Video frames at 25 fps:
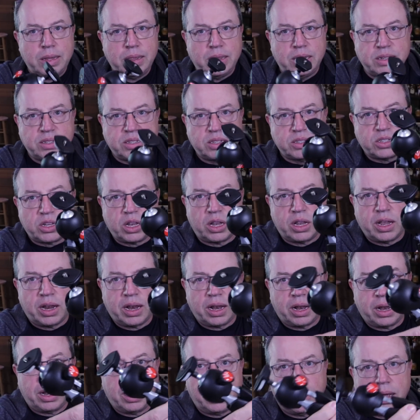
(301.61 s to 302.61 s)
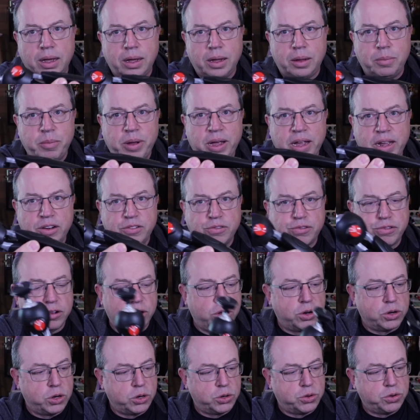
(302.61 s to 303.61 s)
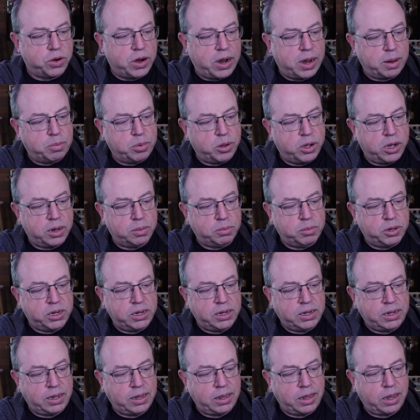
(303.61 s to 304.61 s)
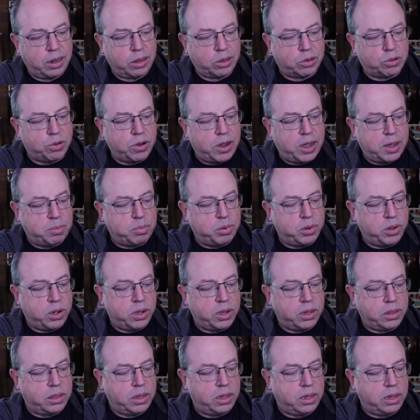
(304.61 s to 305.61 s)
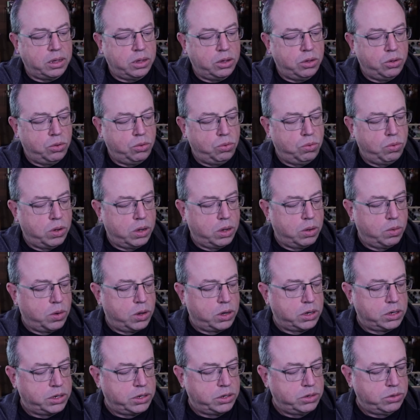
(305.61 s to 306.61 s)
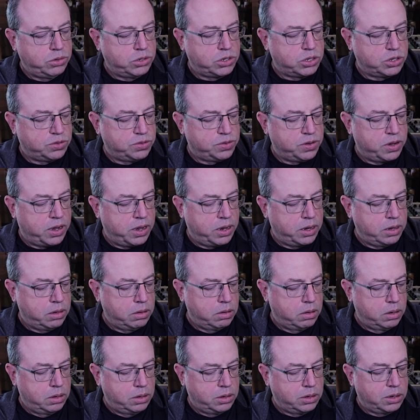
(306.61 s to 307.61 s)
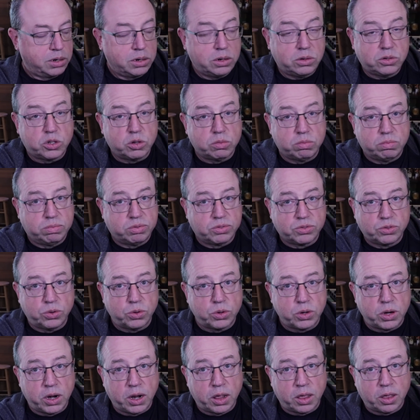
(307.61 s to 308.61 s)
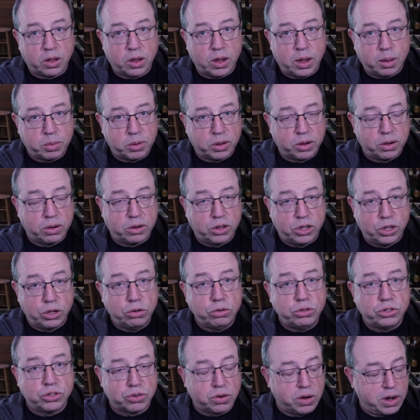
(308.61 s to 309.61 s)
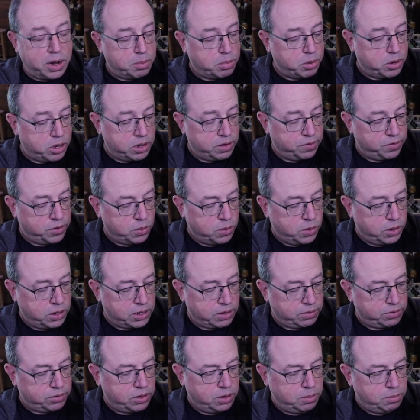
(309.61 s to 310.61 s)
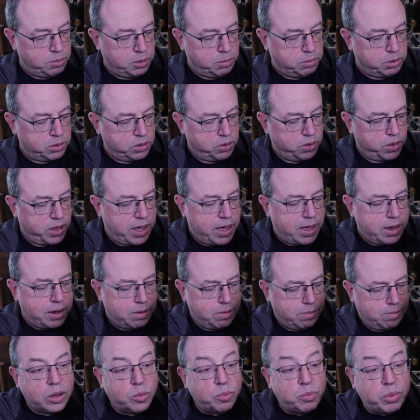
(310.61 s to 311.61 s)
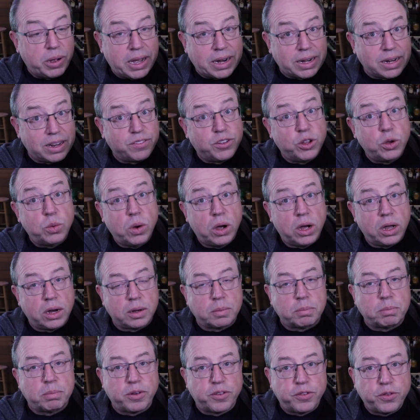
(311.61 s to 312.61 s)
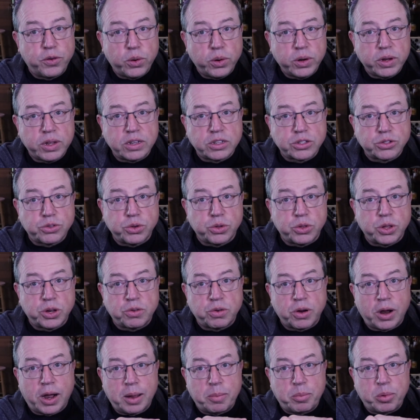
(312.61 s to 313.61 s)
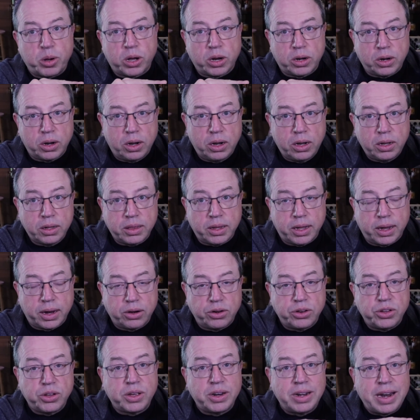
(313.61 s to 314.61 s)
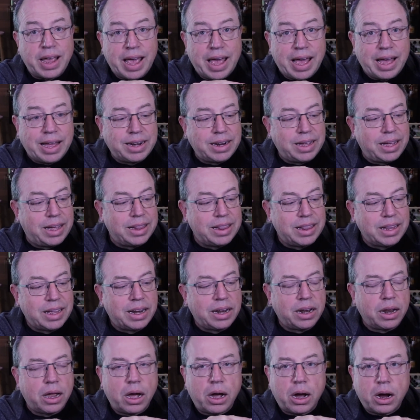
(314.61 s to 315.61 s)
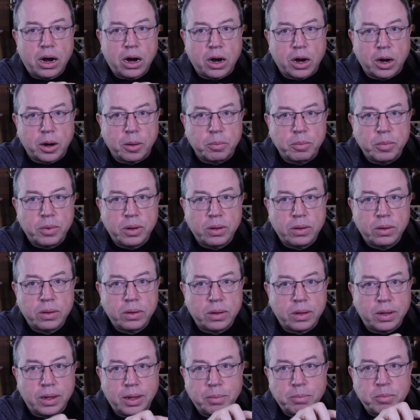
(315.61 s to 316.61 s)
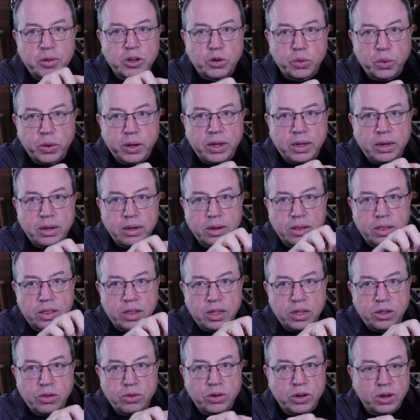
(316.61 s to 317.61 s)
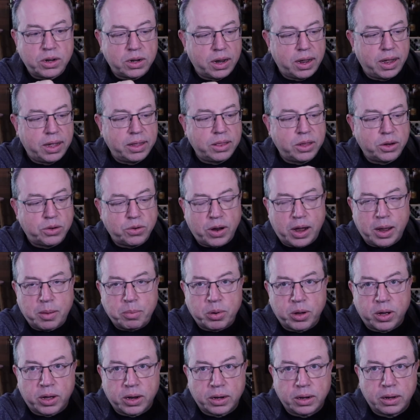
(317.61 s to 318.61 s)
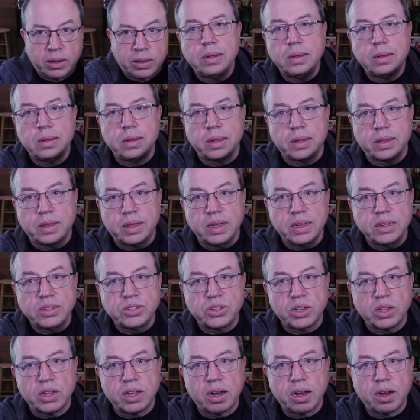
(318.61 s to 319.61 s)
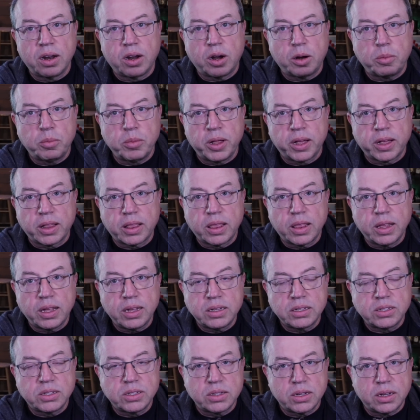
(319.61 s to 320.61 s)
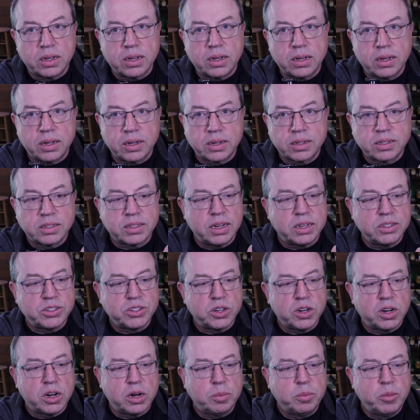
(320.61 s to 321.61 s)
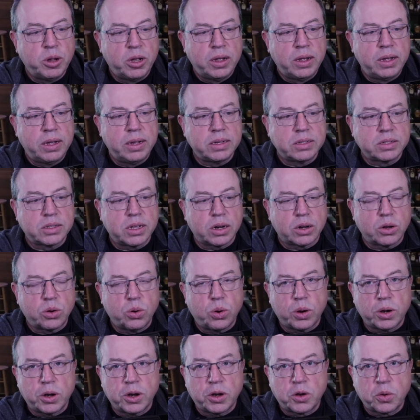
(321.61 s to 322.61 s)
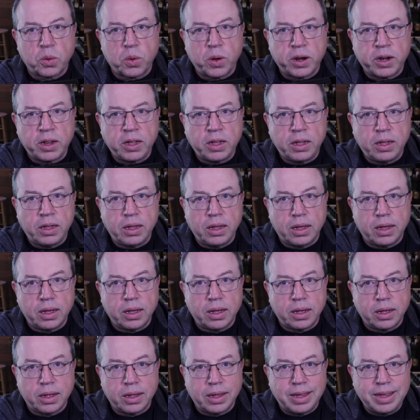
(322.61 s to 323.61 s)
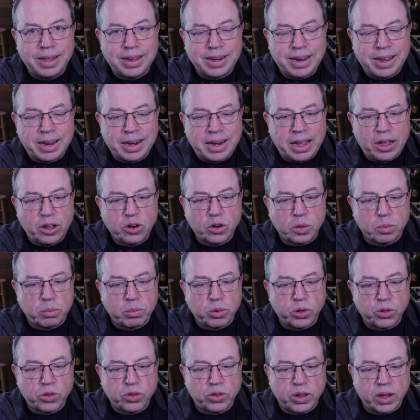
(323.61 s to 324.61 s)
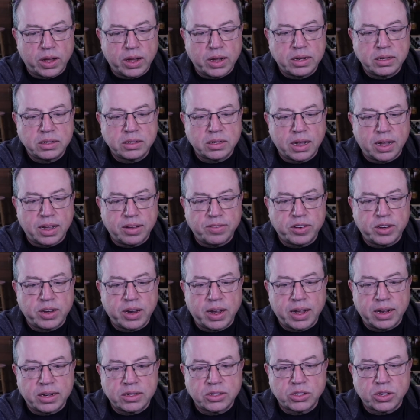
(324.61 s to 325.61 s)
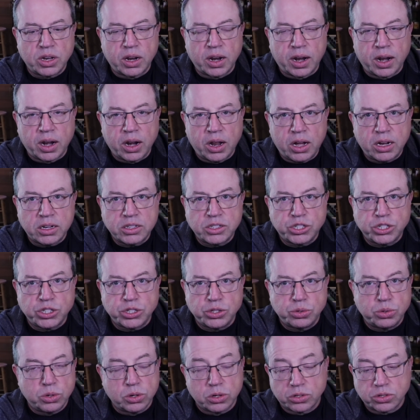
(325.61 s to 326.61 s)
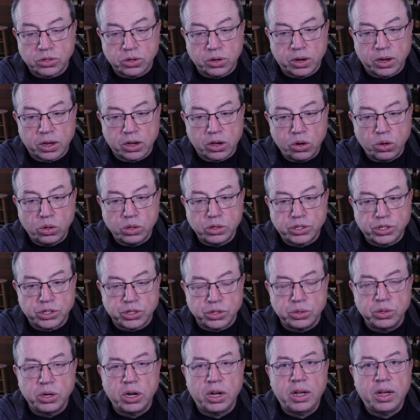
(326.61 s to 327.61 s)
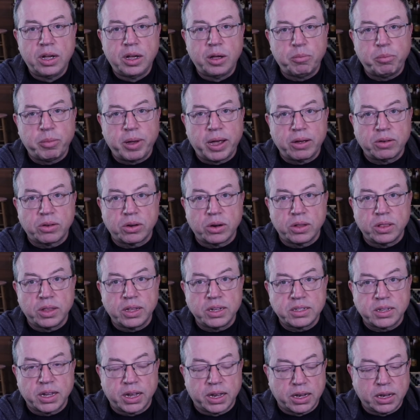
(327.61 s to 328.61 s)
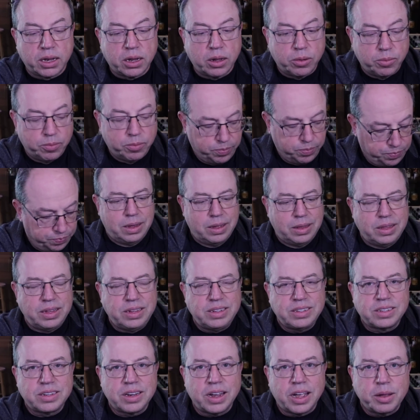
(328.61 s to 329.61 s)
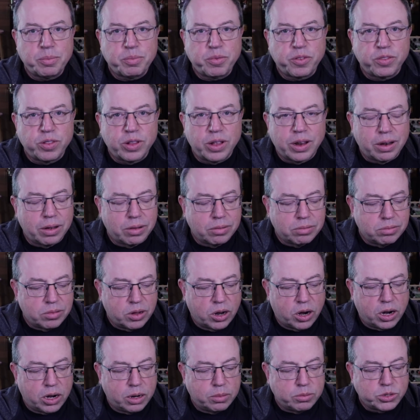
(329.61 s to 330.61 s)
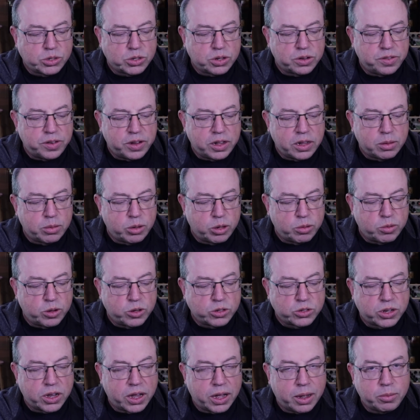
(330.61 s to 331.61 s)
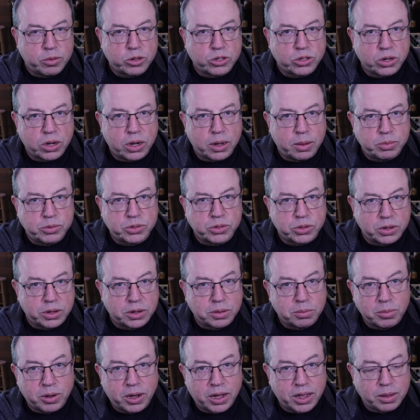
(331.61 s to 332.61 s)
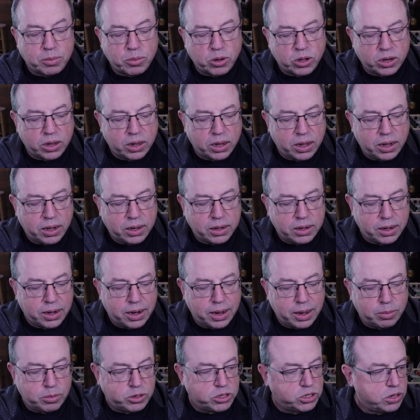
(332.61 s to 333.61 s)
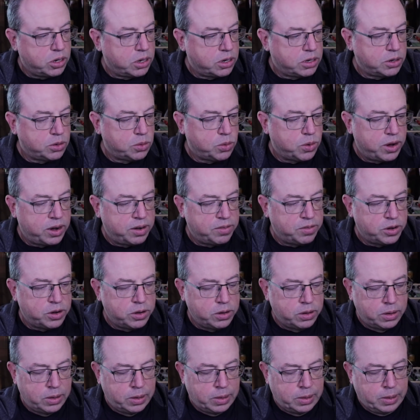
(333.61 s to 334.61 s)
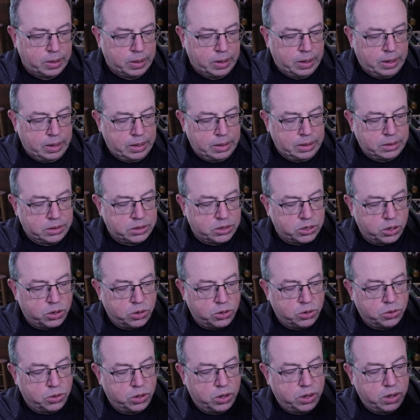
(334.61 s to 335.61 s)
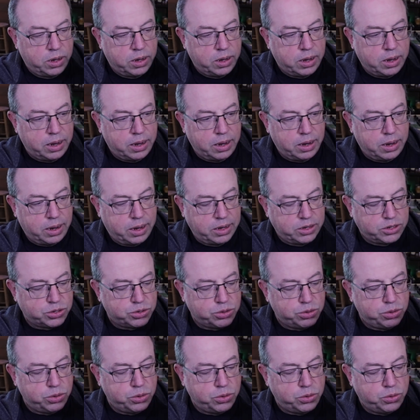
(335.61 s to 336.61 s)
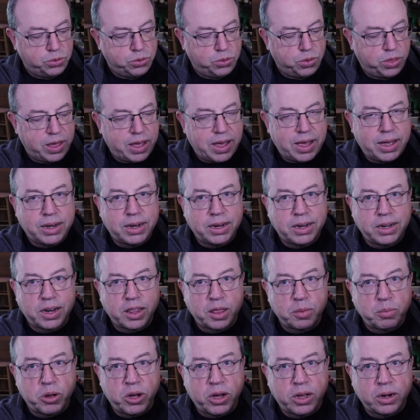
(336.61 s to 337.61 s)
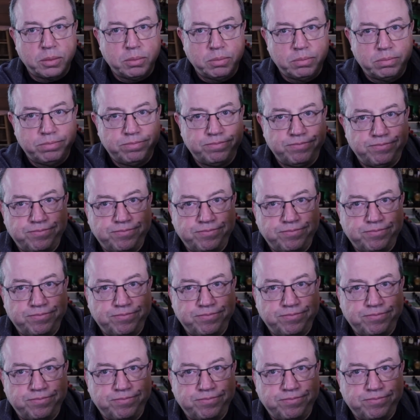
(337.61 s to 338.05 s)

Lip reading: This is a little Manfrotto tripod, but any little tripod that you want to use is fine. You can also screw it onto the top of your huge tripod if you want. I've seen people do that. But if you want, before you screw the tripod on there, you can add a little arm in between the unit and the tripod. Like this, a little arm like this, extension arm. It's got 1/4 20 in and out on both sides. I've attached a little a cold shoe mount on this end. And these type of little arms are available at most camera shops, or you can buy them online at Amazon or wherever. So I screw that into the bottom.